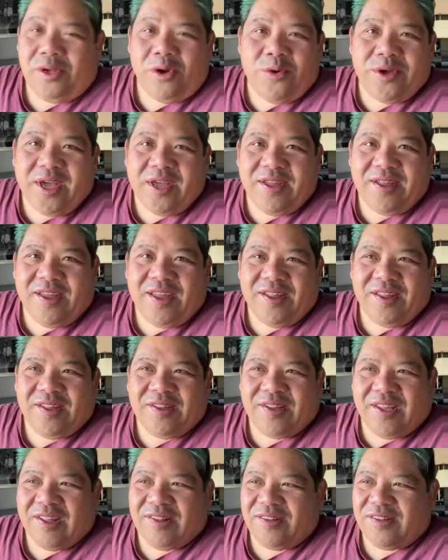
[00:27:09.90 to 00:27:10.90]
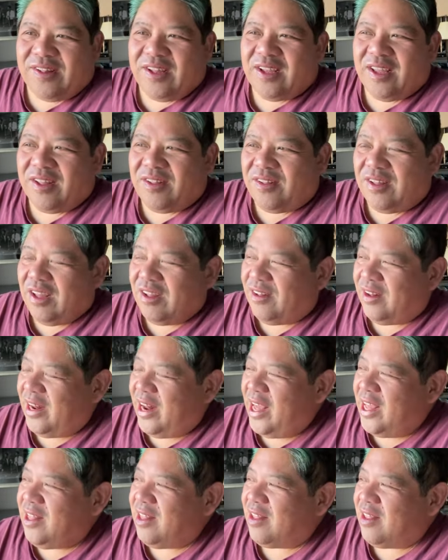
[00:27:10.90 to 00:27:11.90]
Yeah, it's
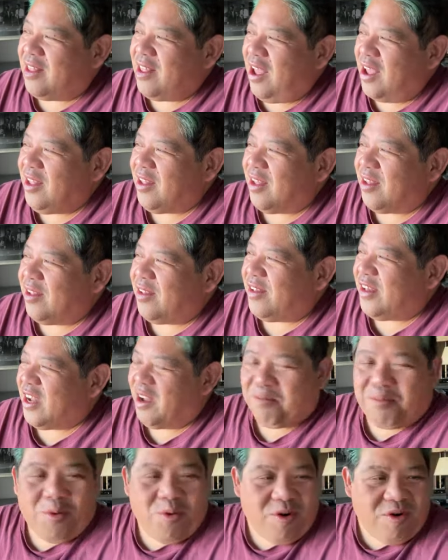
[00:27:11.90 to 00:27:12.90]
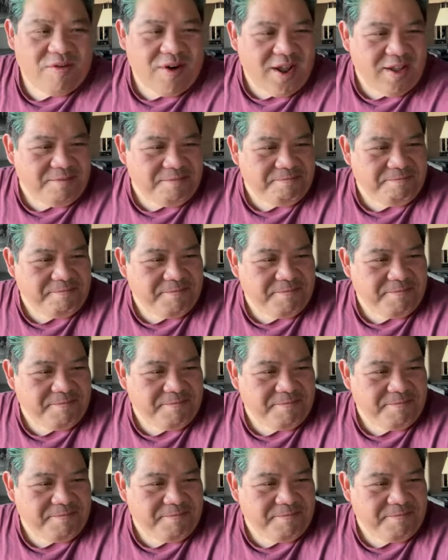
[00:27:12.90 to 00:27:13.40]
late night in Singapore, right?